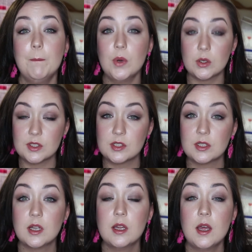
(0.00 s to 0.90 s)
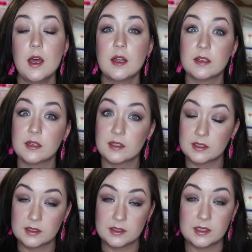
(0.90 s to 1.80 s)
but
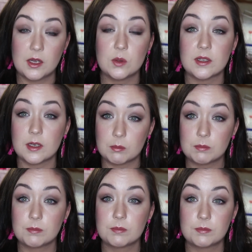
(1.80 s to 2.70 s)
now that I'm